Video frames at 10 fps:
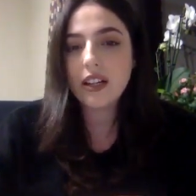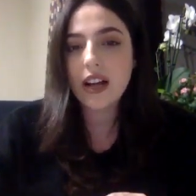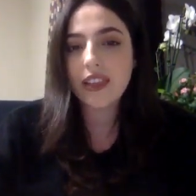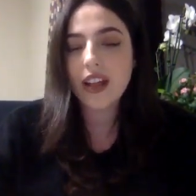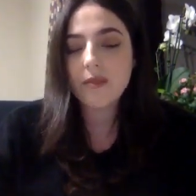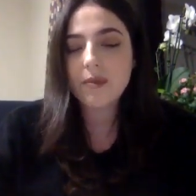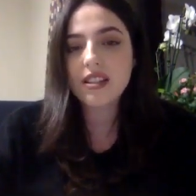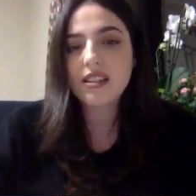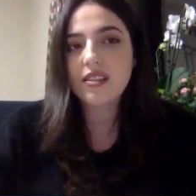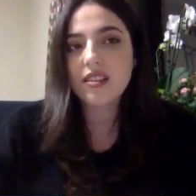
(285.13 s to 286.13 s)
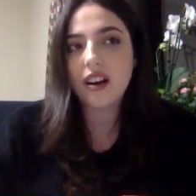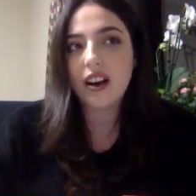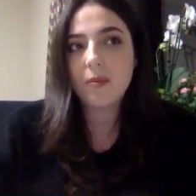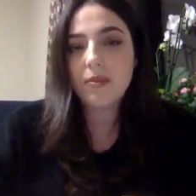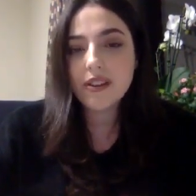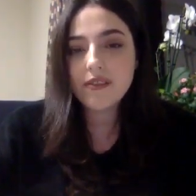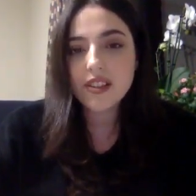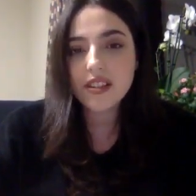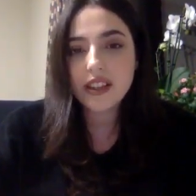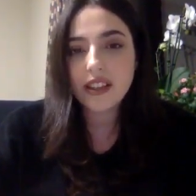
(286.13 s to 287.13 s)
and that means uh,
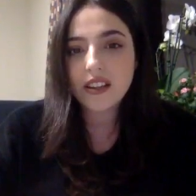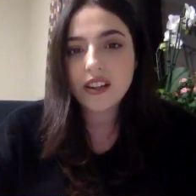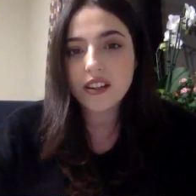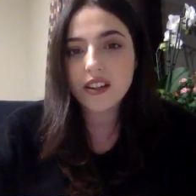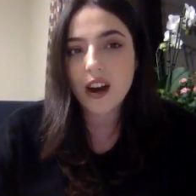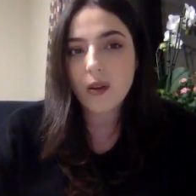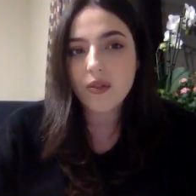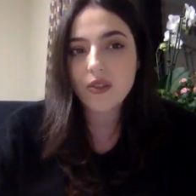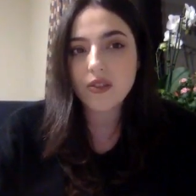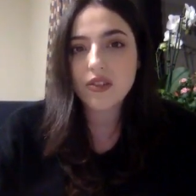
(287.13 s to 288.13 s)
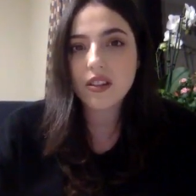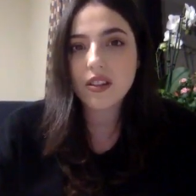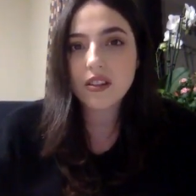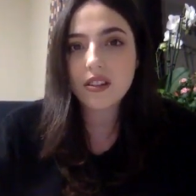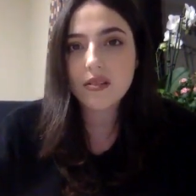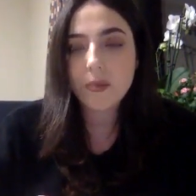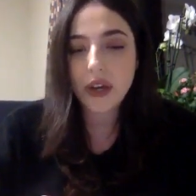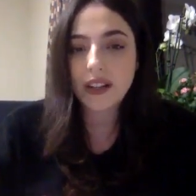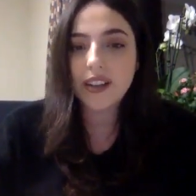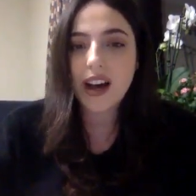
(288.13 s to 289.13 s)
previously I was
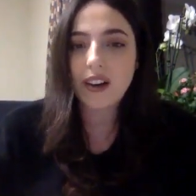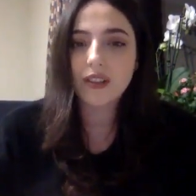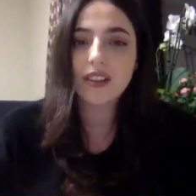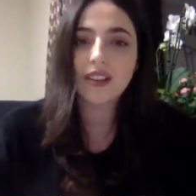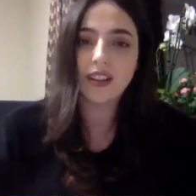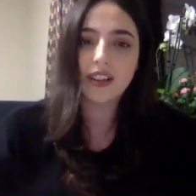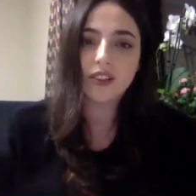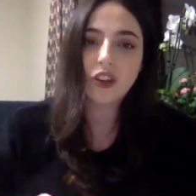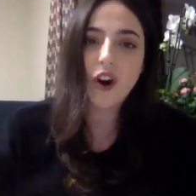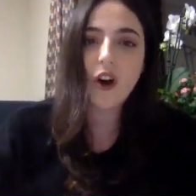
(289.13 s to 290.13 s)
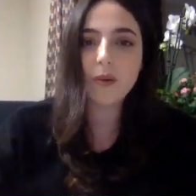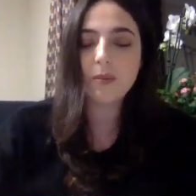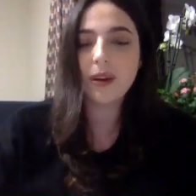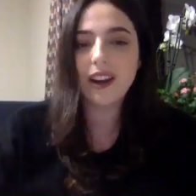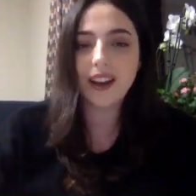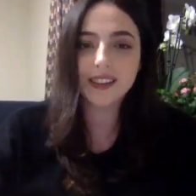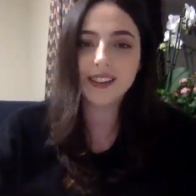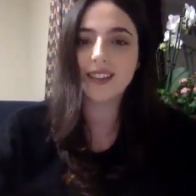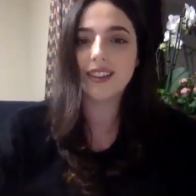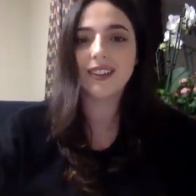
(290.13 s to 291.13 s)
putting down the top
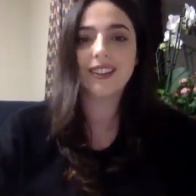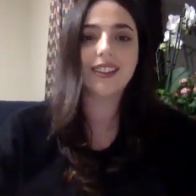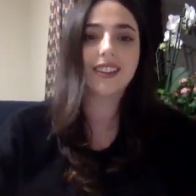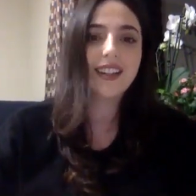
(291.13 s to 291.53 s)
London